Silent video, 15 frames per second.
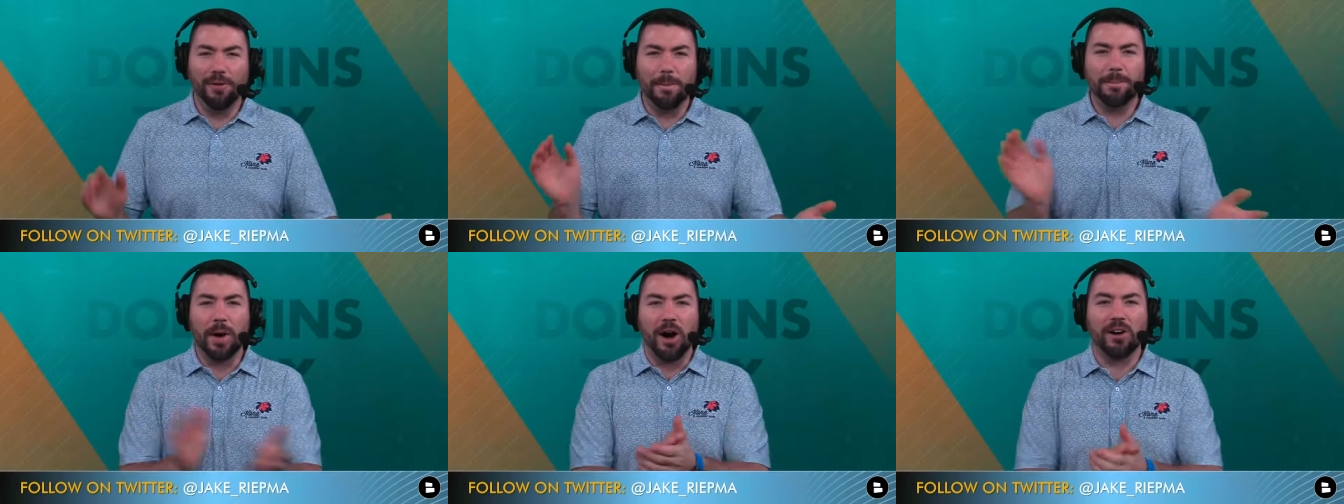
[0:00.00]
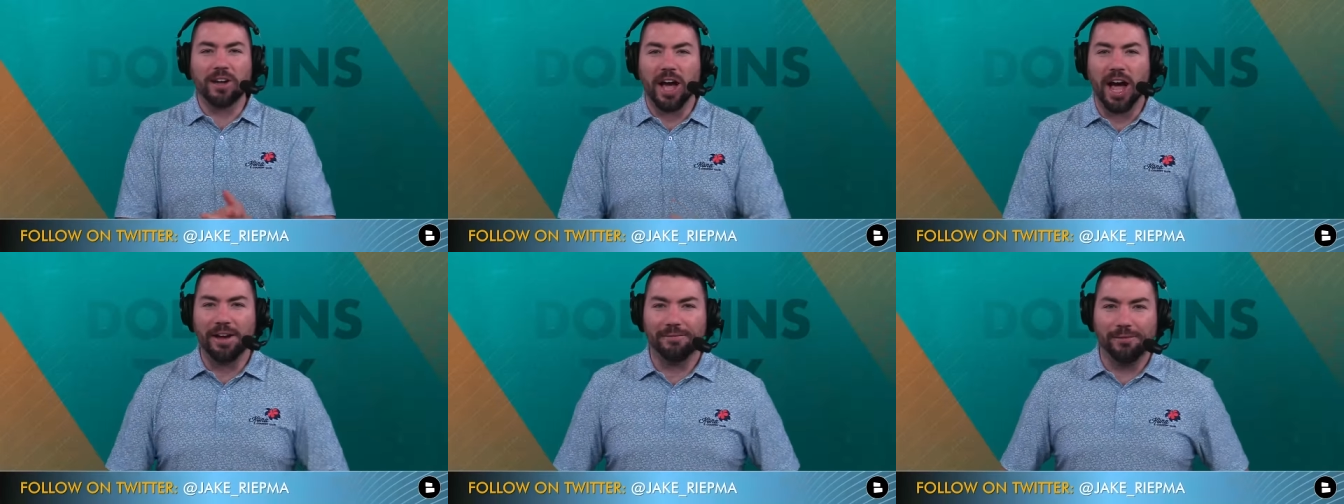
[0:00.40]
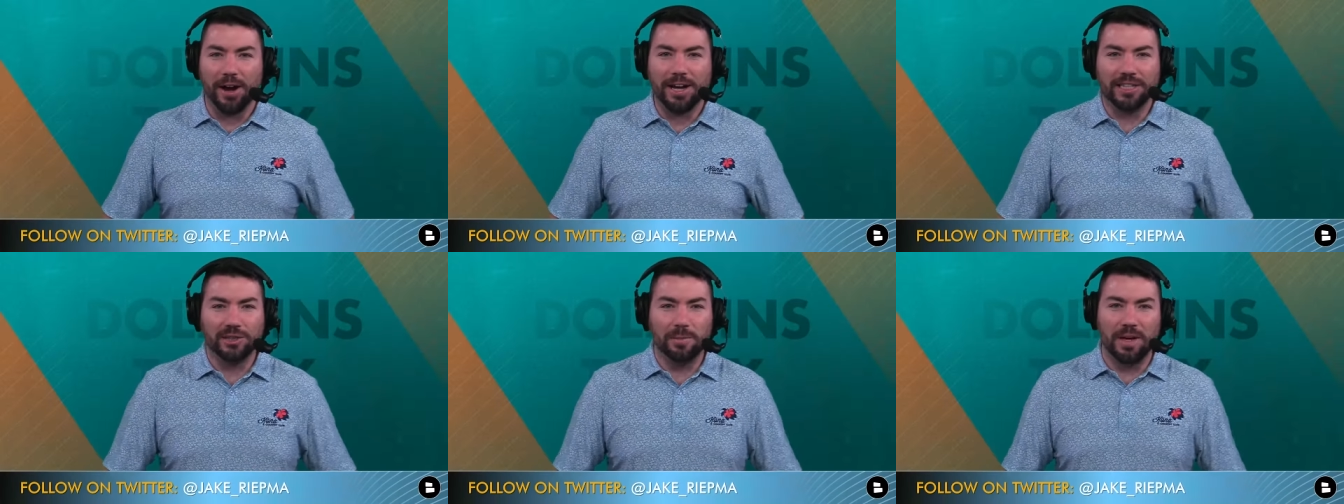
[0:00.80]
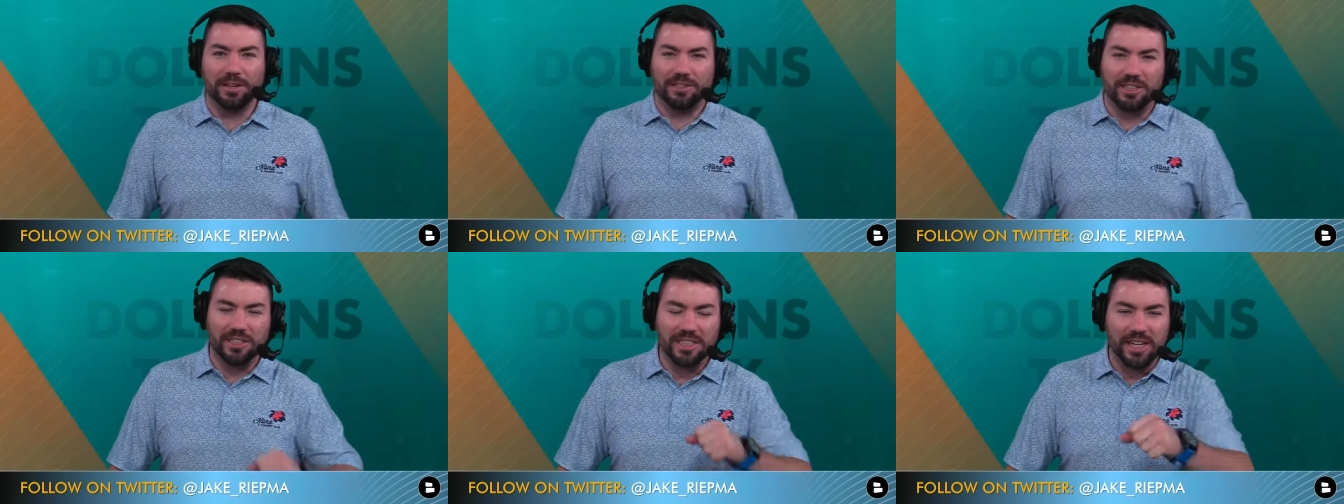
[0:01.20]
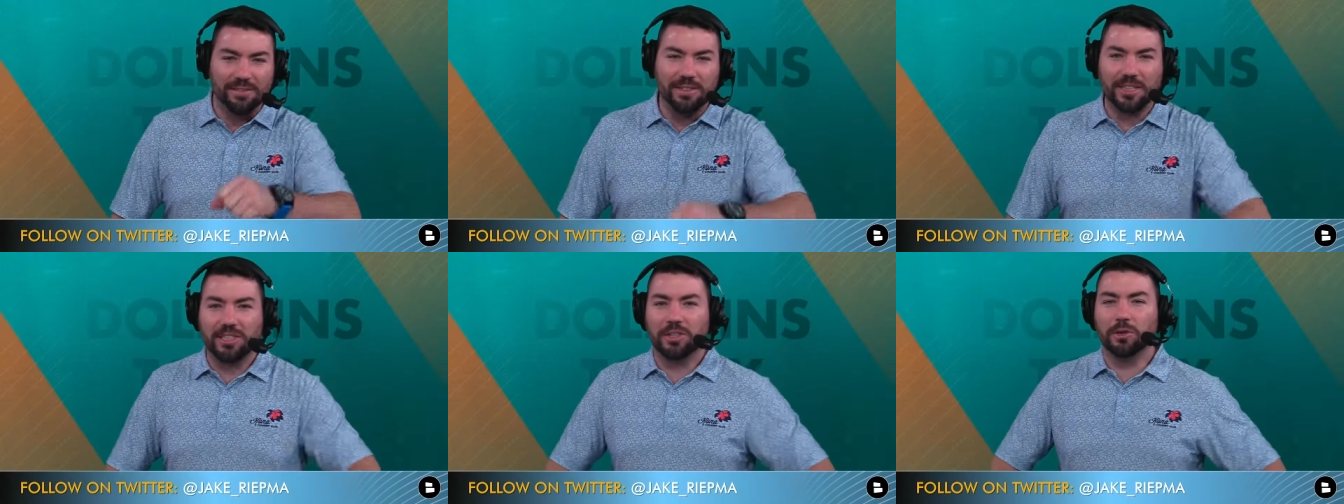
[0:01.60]
Football guy, Frank Smith, just
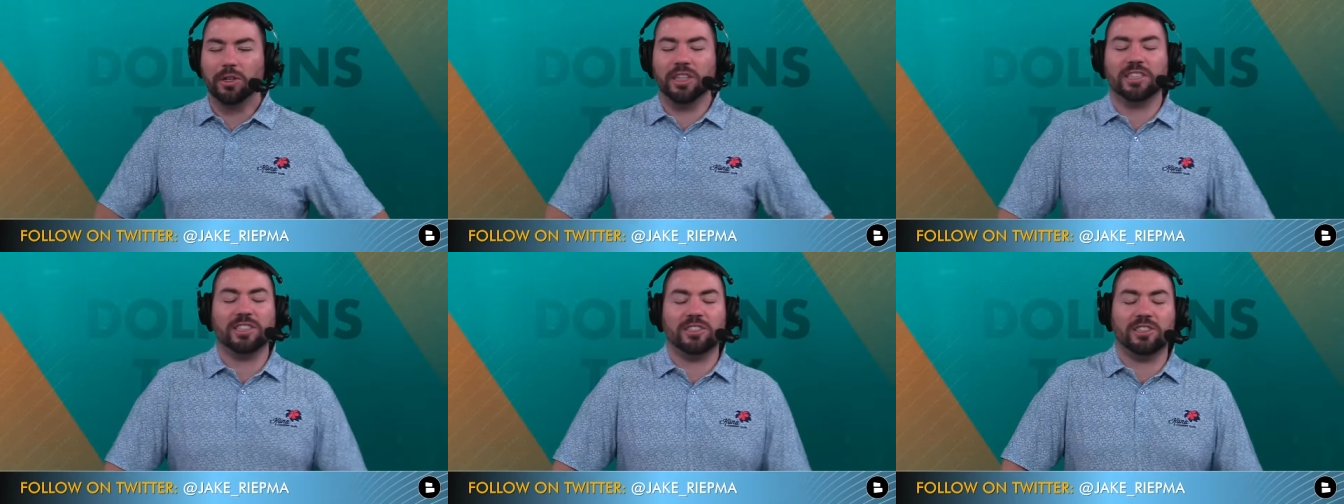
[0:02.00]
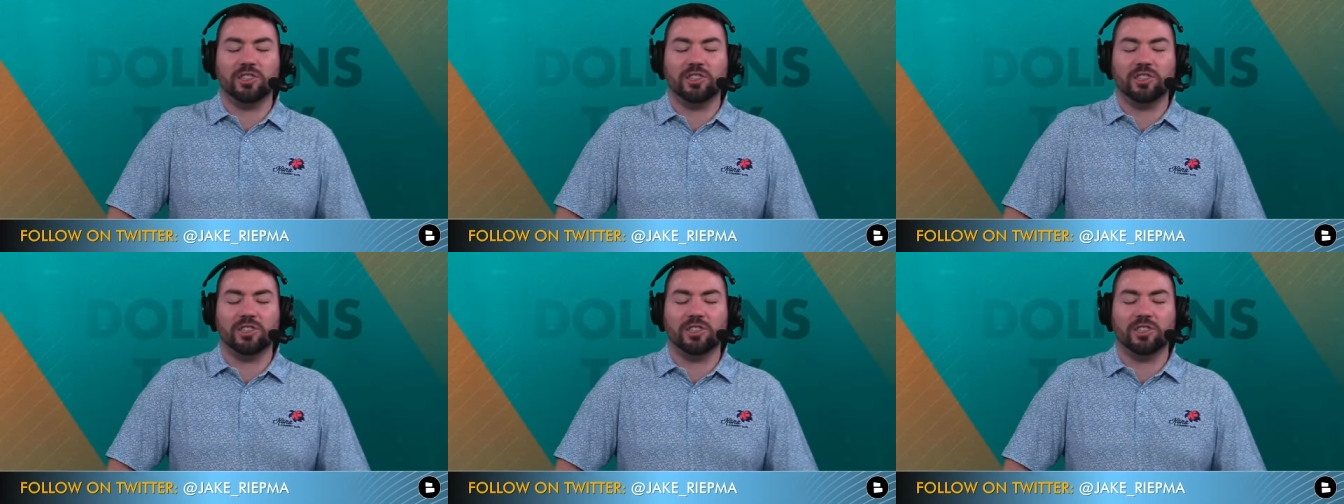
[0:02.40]
giving it to us